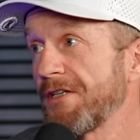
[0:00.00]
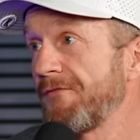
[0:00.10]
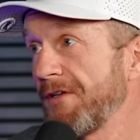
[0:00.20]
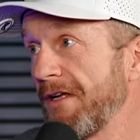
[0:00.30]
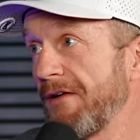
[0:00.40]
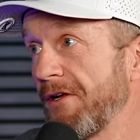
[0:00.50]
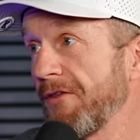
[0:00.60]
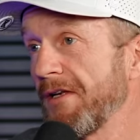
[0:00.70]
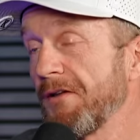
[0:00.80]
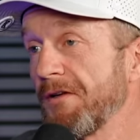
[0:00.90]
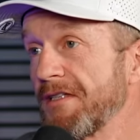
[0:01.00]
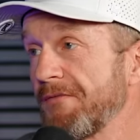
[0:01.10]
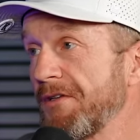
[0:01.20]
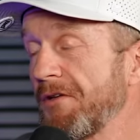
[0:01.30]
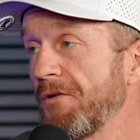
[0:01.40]
just feel heavier than others,
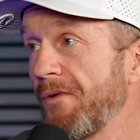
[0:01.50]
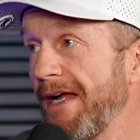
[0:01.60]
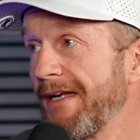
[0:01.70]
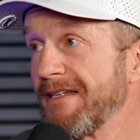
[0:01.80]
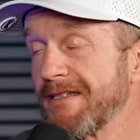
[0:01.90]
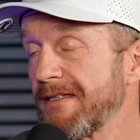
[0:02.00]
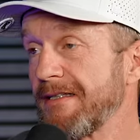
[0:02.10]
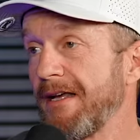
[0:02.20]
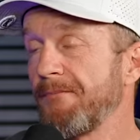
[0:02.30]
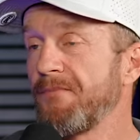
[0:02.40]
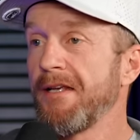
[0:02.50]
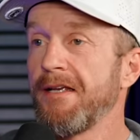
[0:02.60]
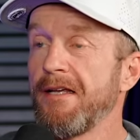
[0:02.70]
even though the weight is the same.